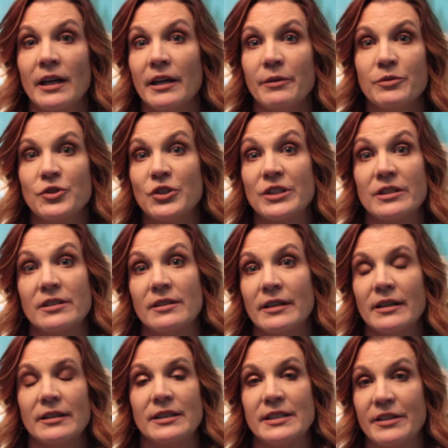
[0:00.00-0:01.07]
It was just
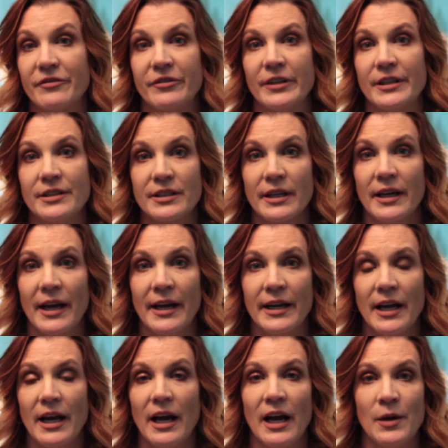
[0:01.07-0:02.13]
different,
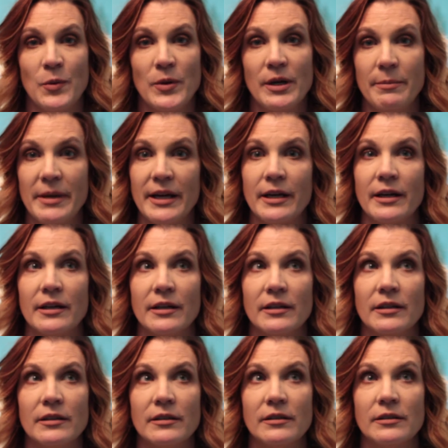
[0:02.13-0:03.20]
and I want to make
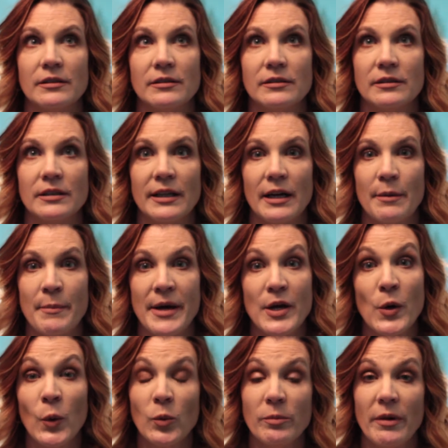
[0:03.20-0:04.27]
my
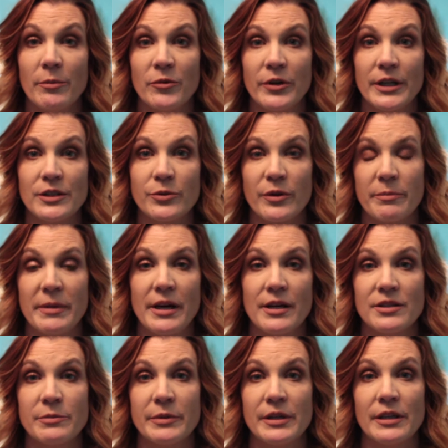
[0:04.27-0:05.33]
own memories with my
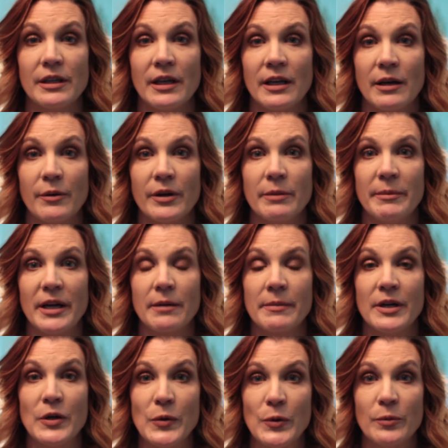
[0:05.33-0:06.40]
husband, and I want to make
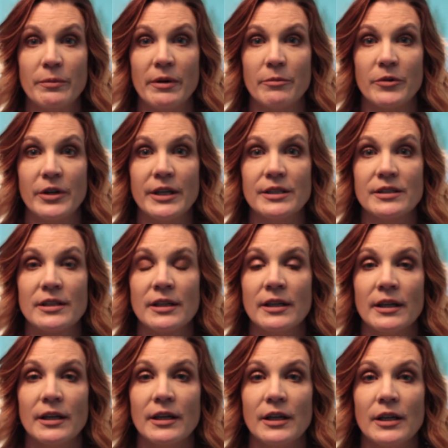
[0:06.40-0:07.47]
my own memories
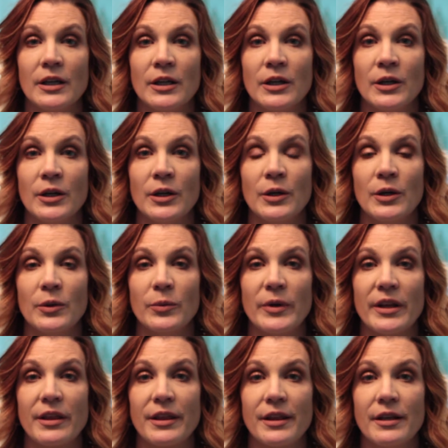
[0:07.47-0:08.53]

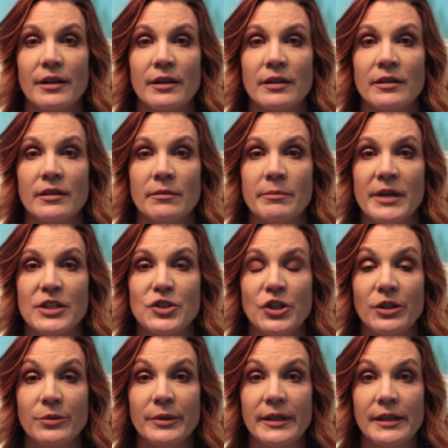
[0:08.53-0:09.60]
with my
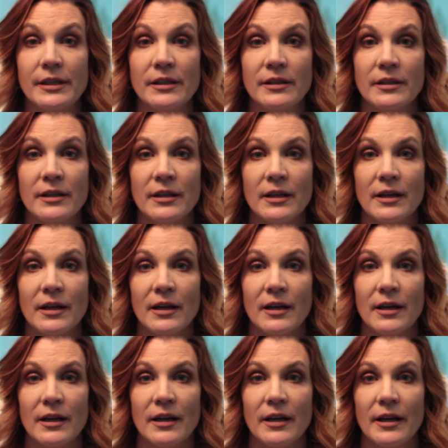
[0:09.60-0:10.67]

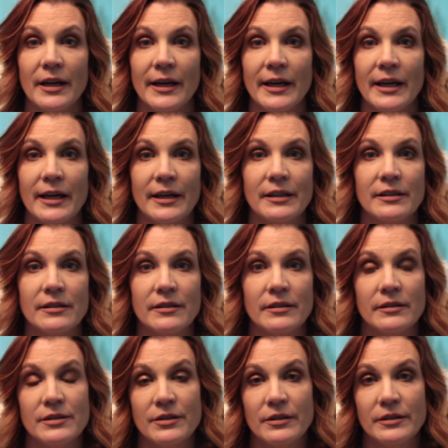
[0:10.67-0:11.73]
children,
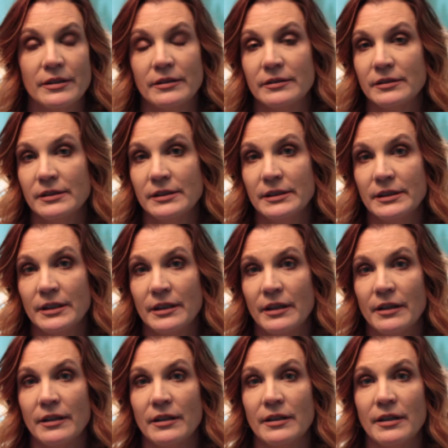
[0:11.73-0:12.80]

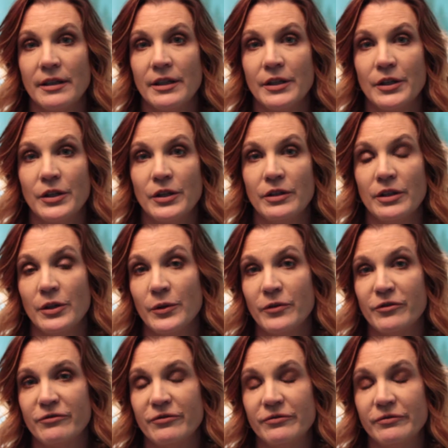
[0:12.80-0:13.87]
and you know,